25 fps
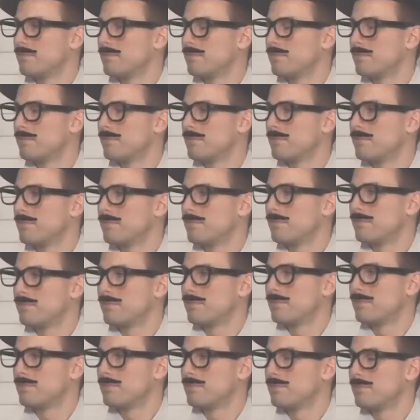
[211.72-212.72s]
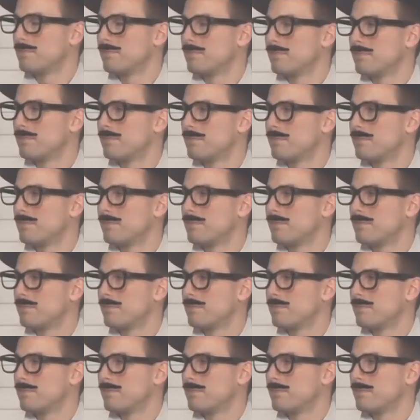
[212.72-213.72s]

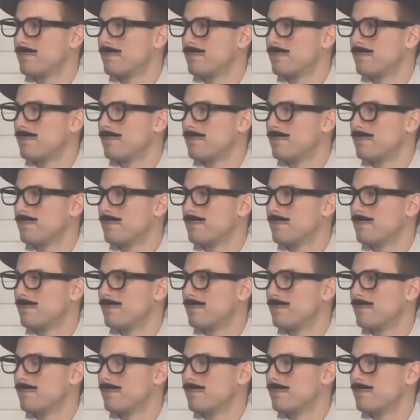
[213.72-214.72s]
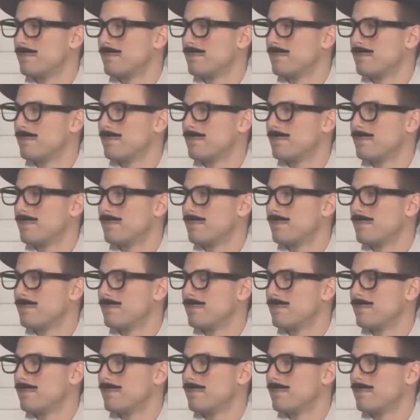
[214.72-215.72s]

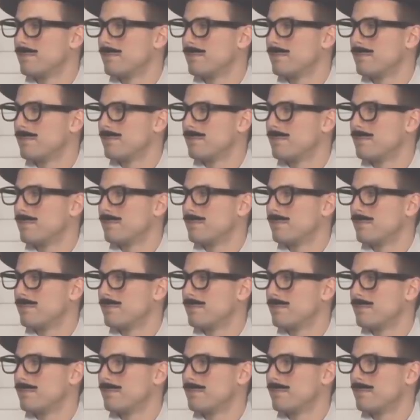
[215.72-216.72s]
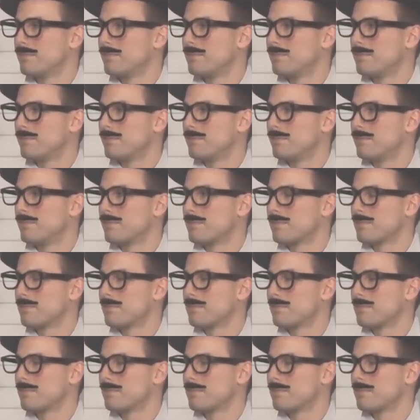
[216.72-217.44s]
(silent)